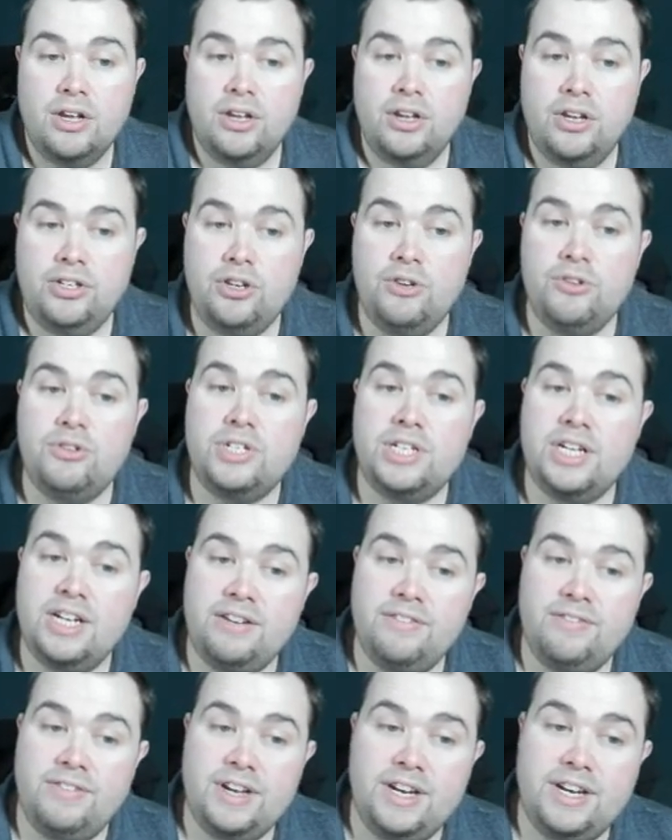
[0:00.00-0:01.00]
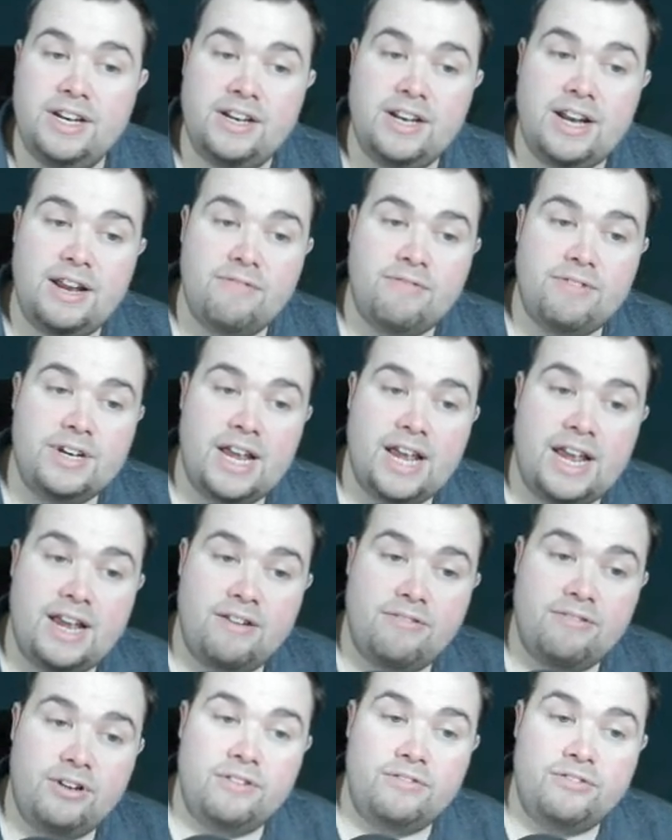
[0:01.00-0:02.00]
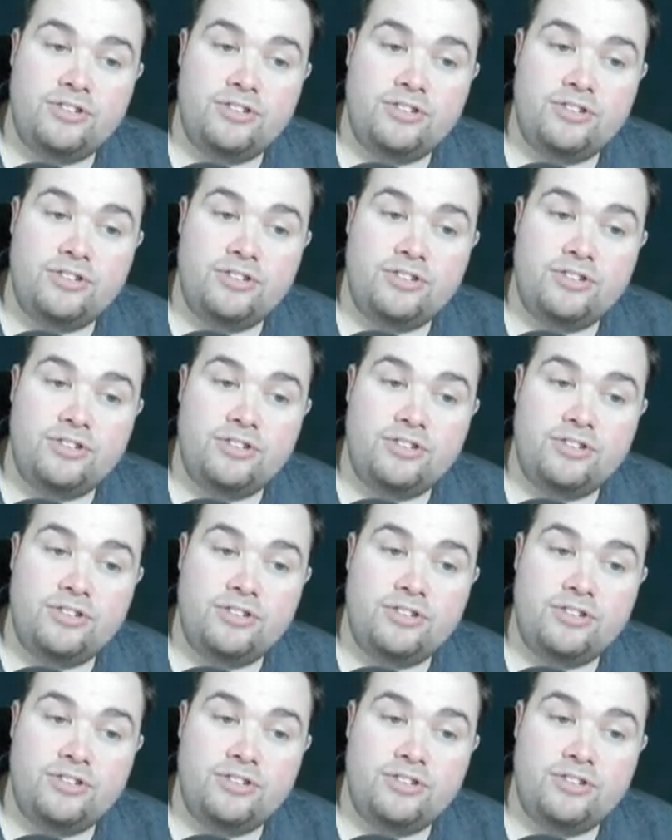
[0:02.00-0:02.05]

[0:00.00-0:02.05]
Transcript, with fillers: used to live in an arid area of